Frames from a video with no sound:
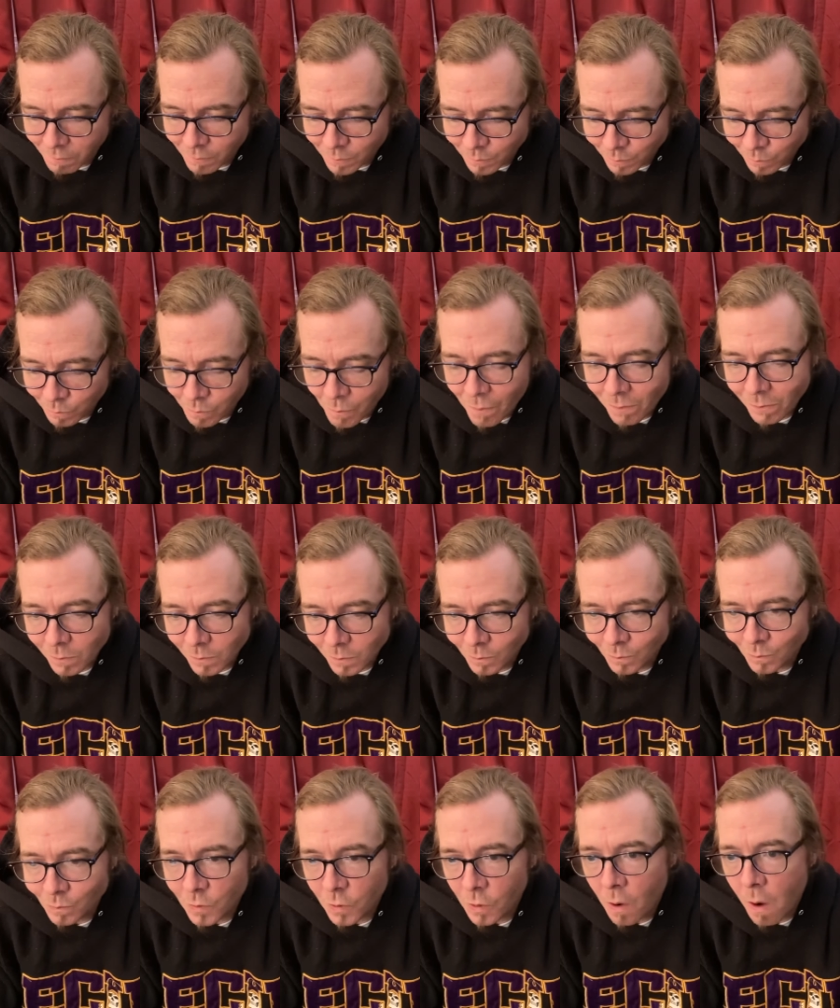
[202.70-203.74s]
Alexa,
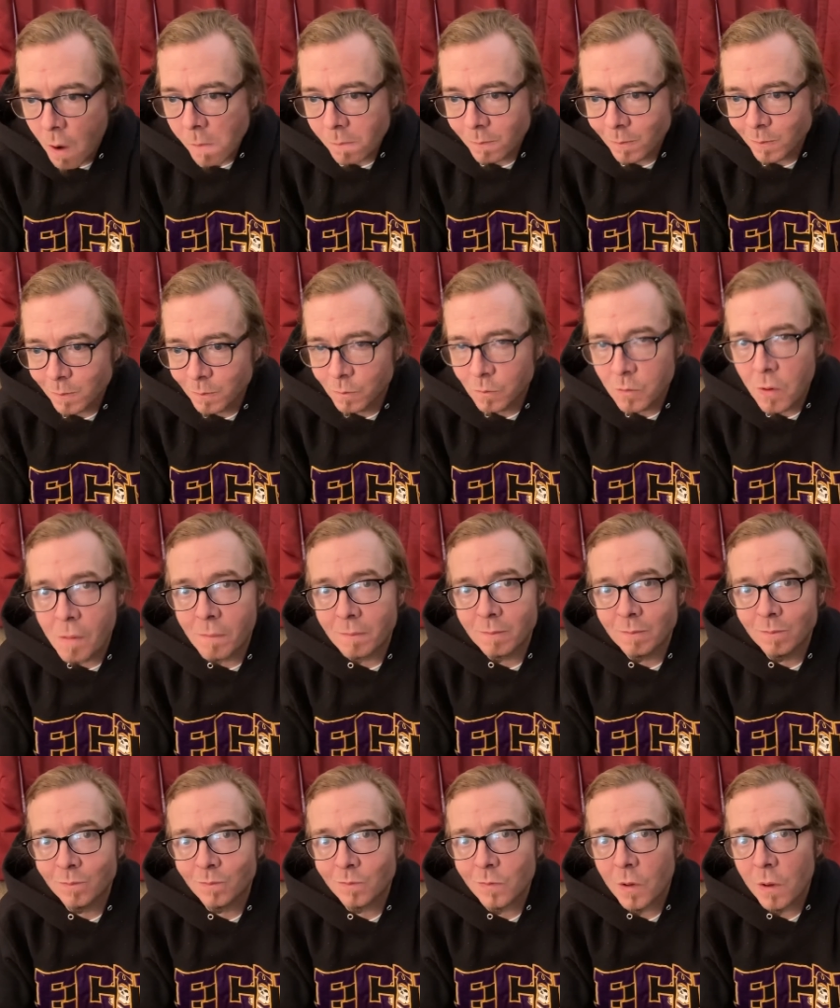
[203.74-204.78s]
how hot is a
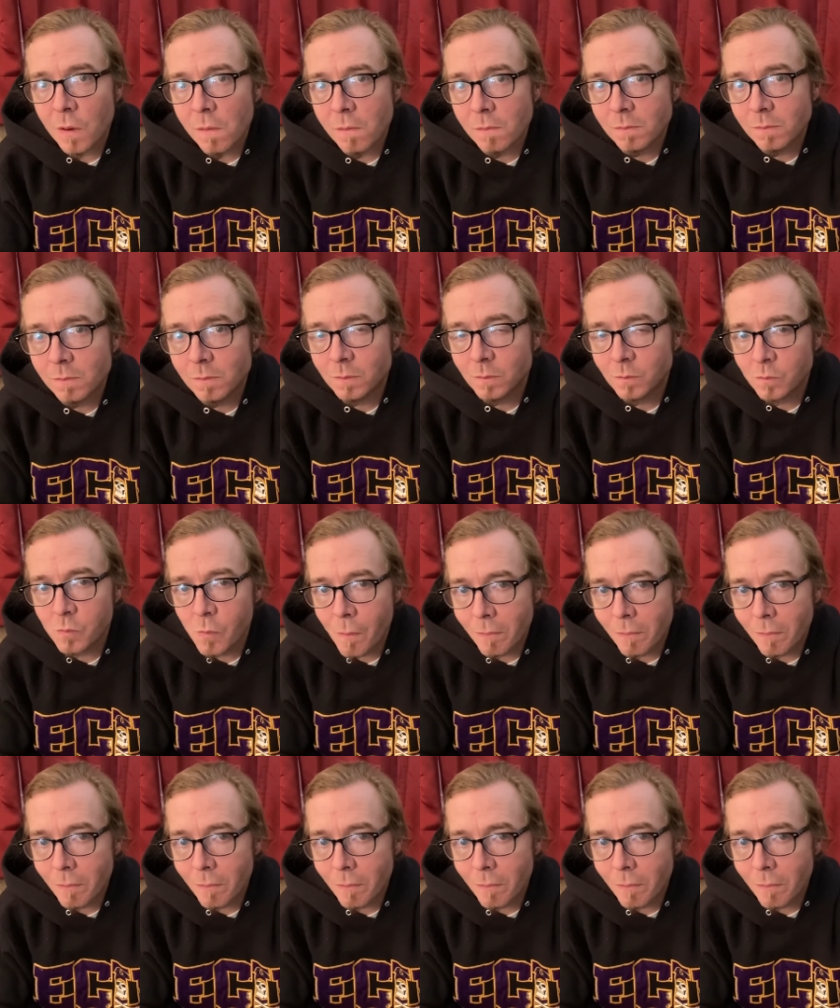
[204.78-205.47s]
Scotch bonnet?